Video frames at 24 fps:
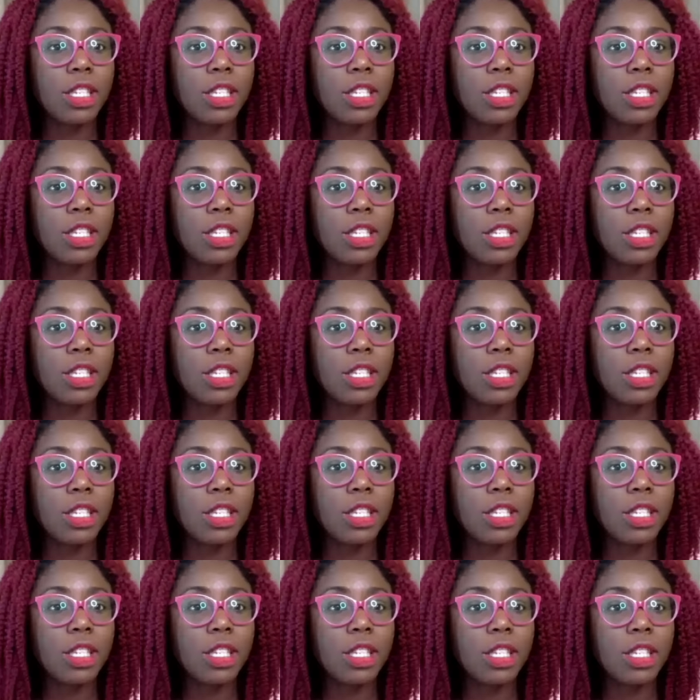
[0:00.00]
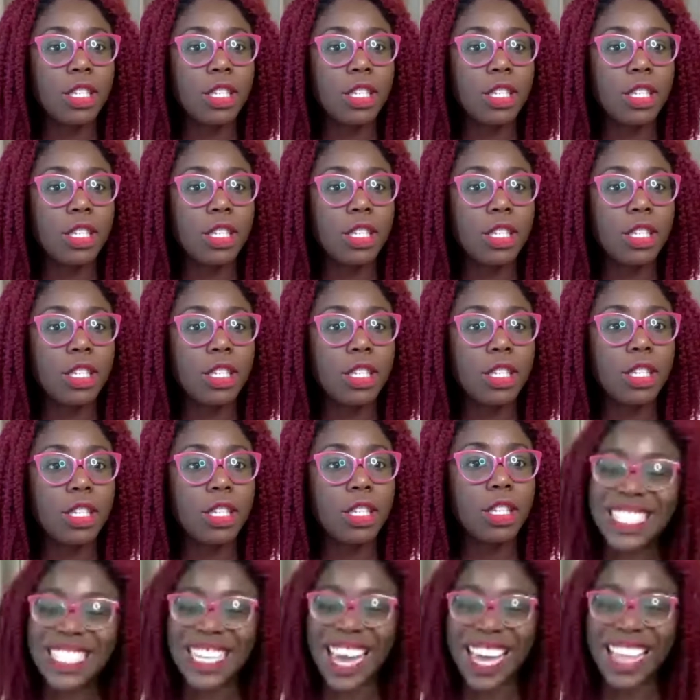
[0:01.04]
You come when
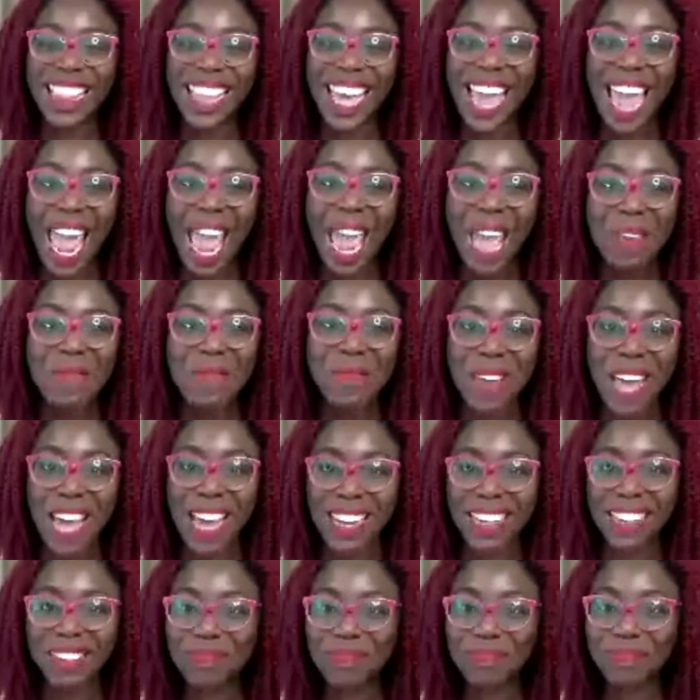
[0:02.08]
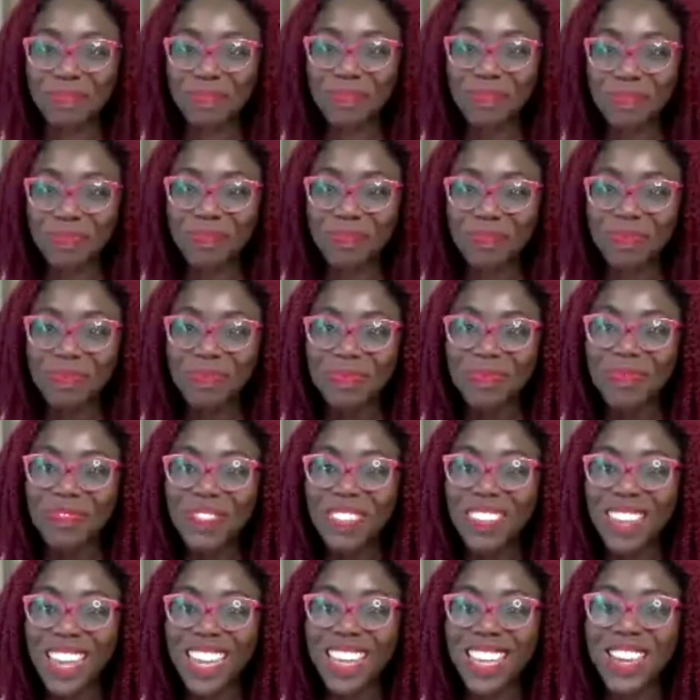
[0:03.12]
we say the amen.
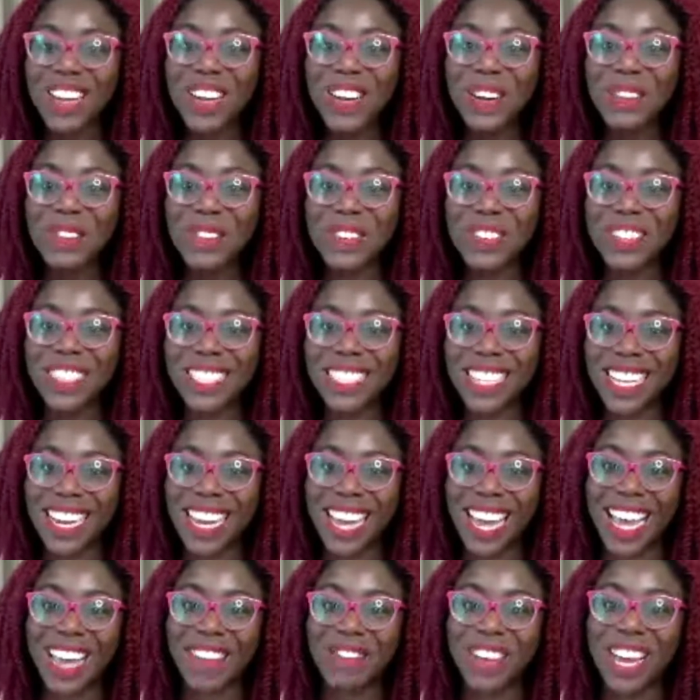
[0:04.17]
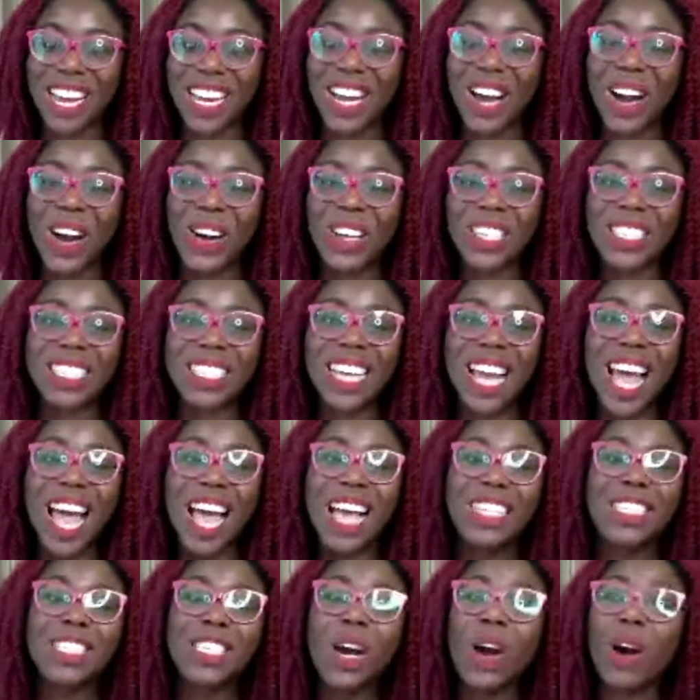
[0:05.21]
You come when we say the amen. Hush.
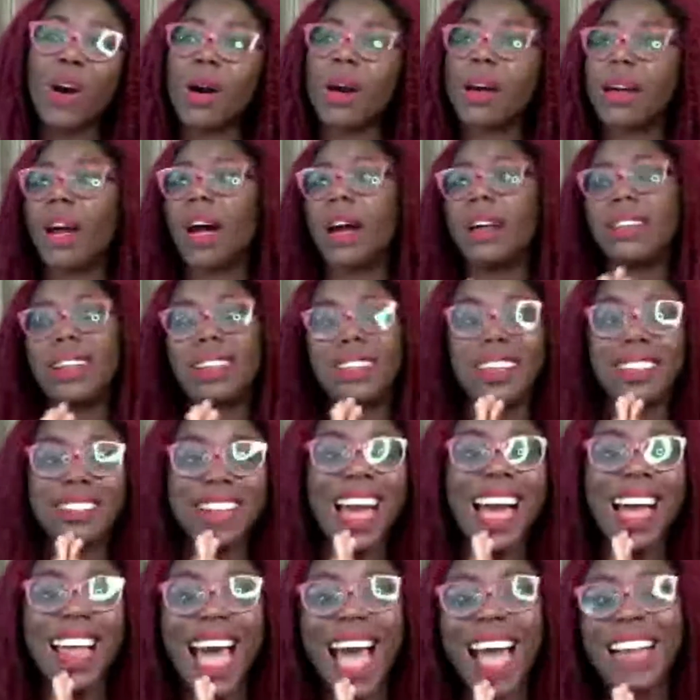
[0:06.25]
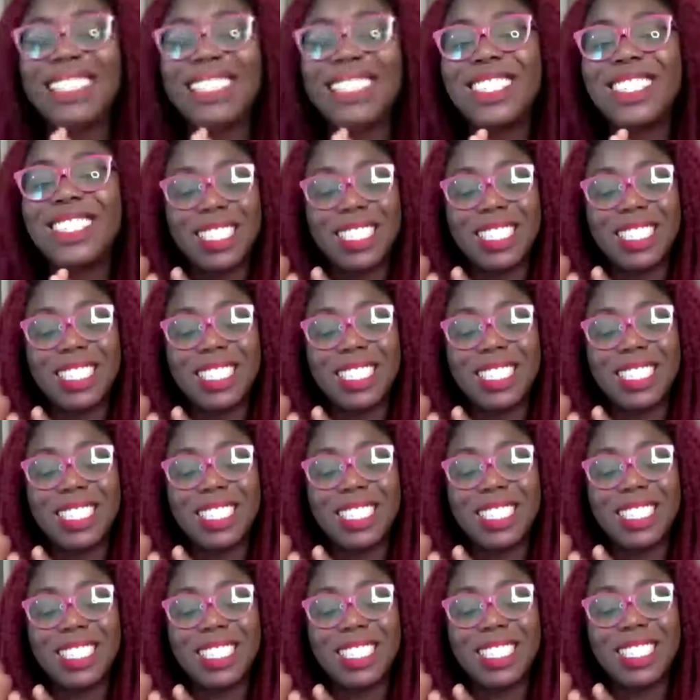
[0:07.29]
So I'm just a
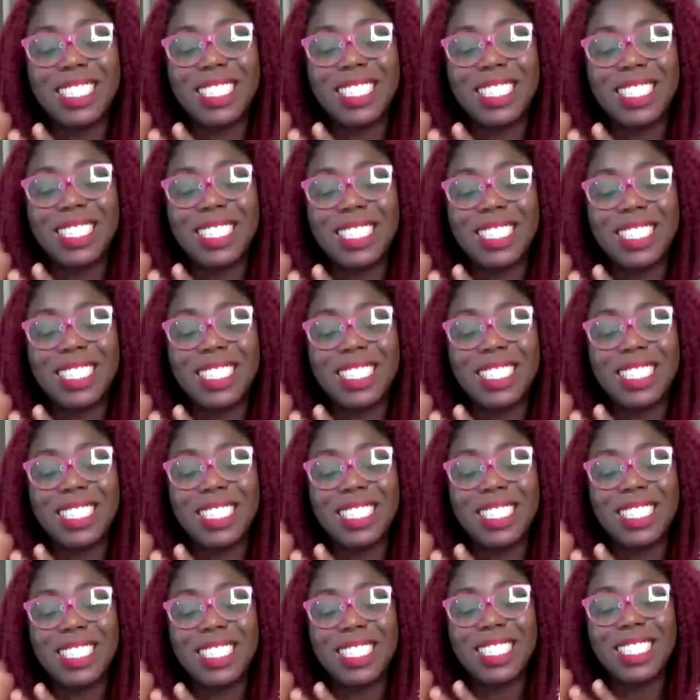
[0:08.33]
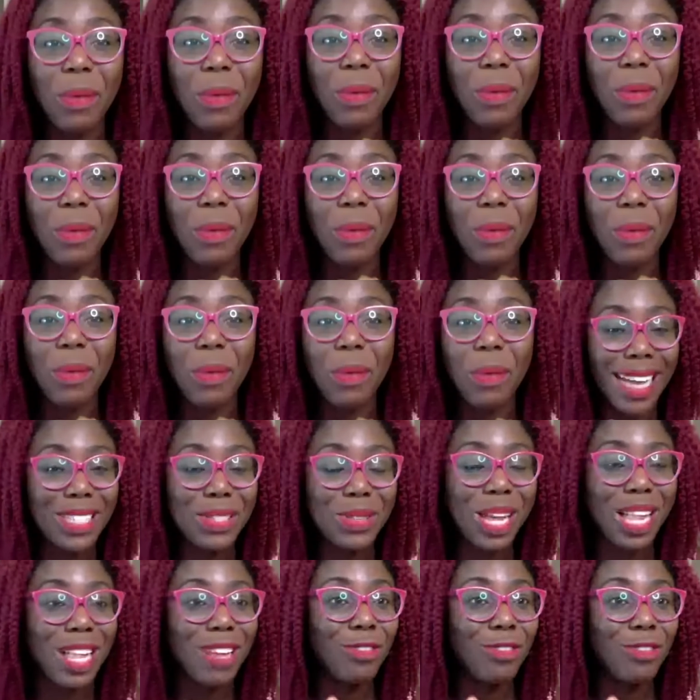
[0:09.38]
note on that. When we come on at
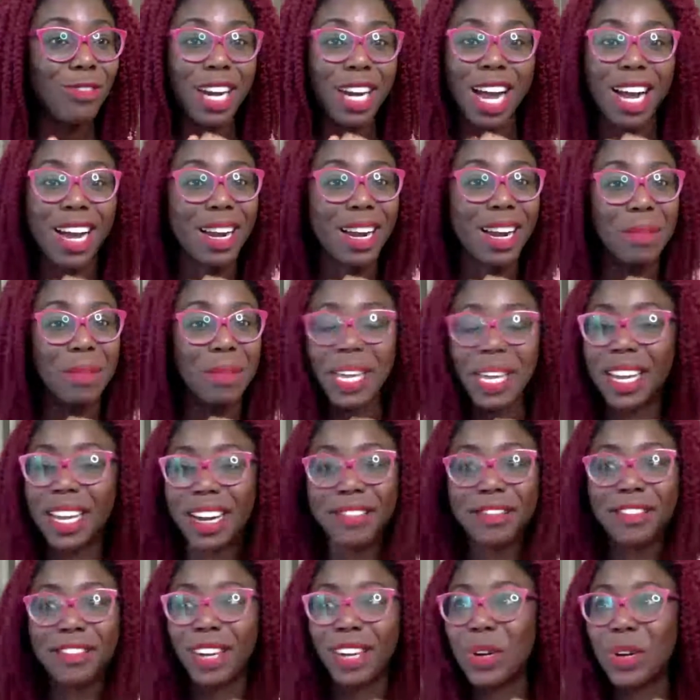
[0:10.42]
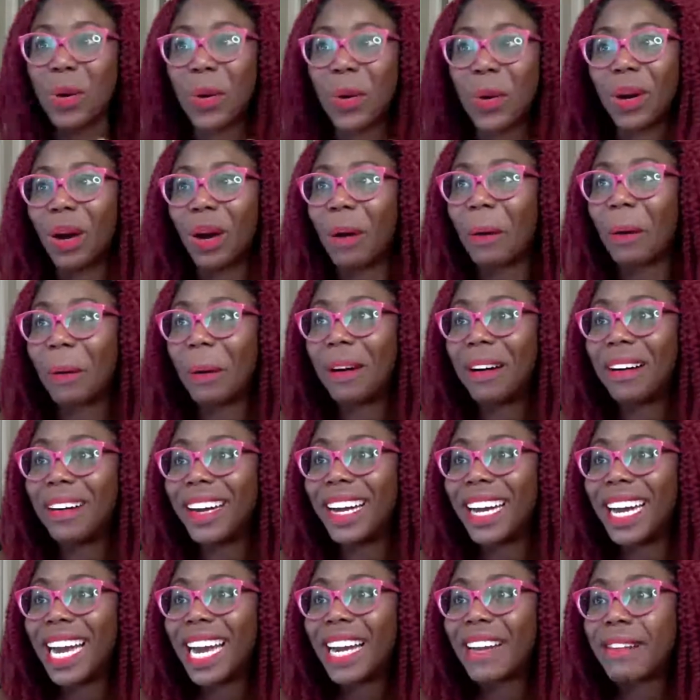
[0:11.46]
12, we're not gonna be here for an whole hour.
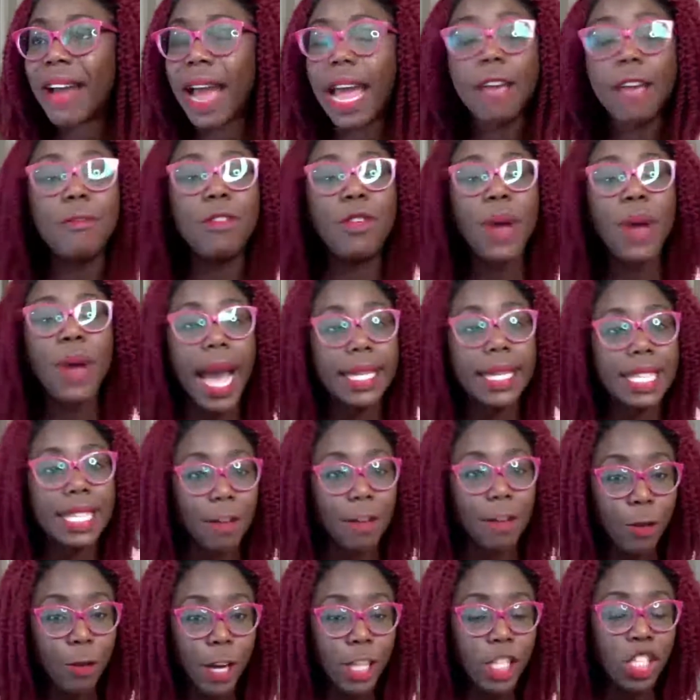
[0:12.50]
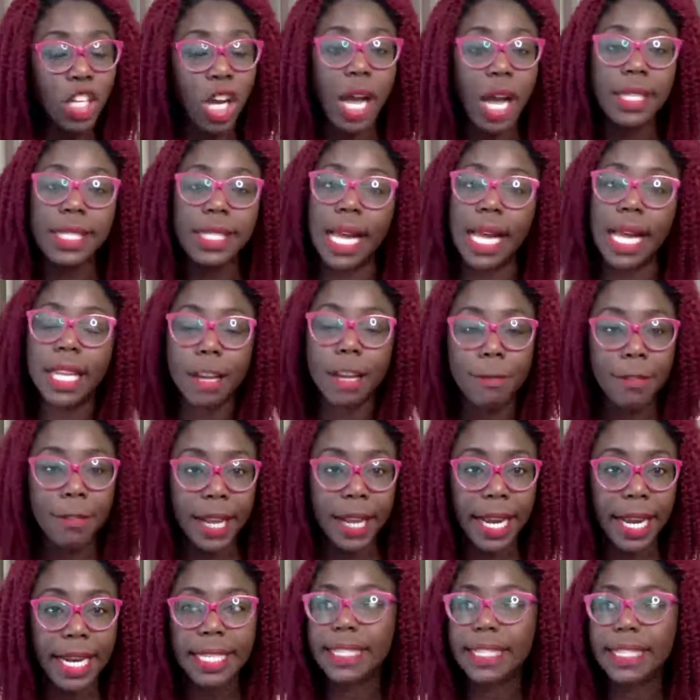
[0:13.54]
Right? If you guys have questions, I'll
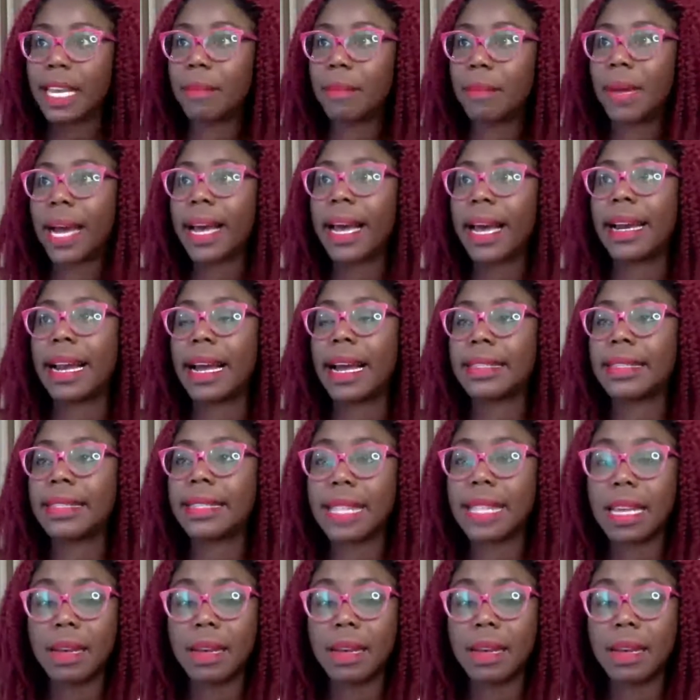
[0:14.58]
definitely stay back and answer